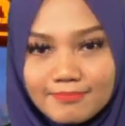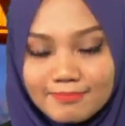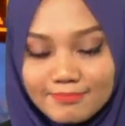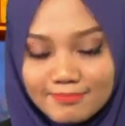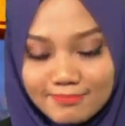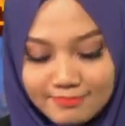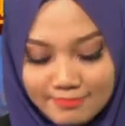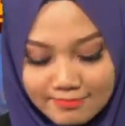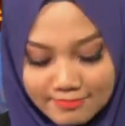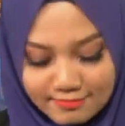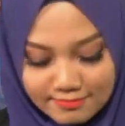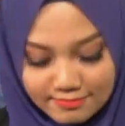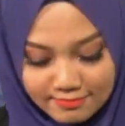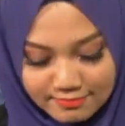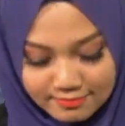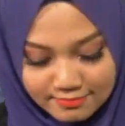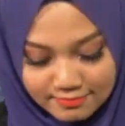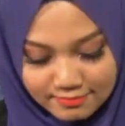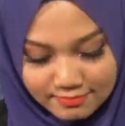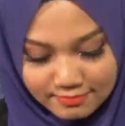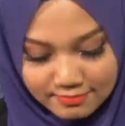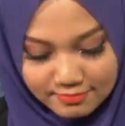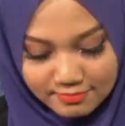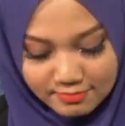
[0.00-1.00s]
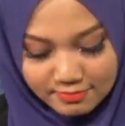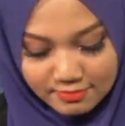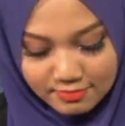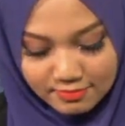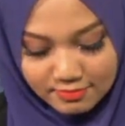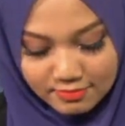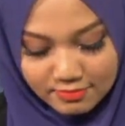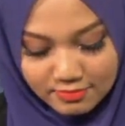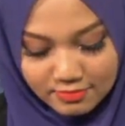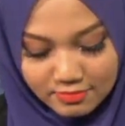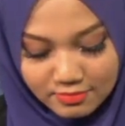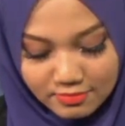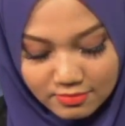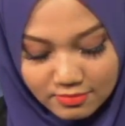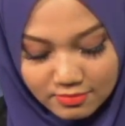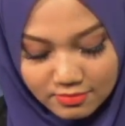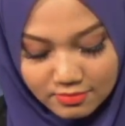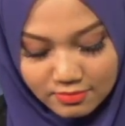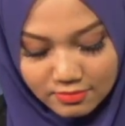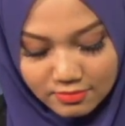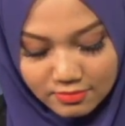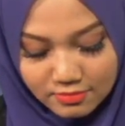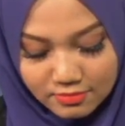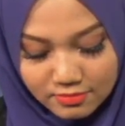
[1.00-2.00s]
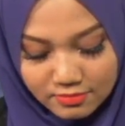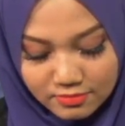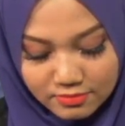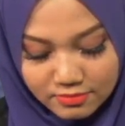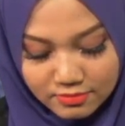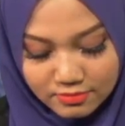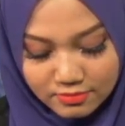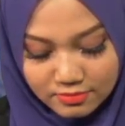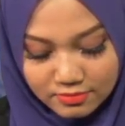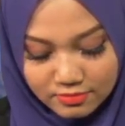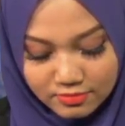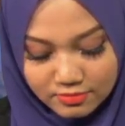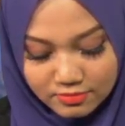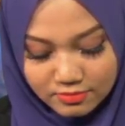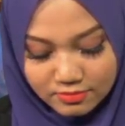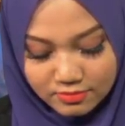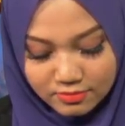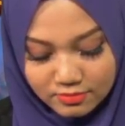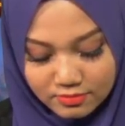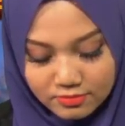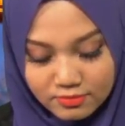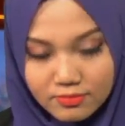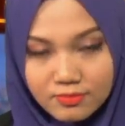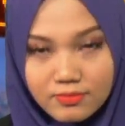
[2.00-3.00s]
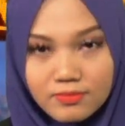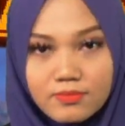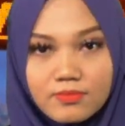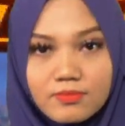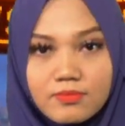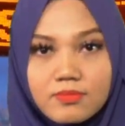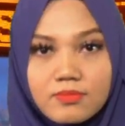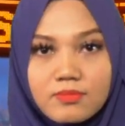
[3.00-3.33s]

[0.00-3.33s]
Nothing is said.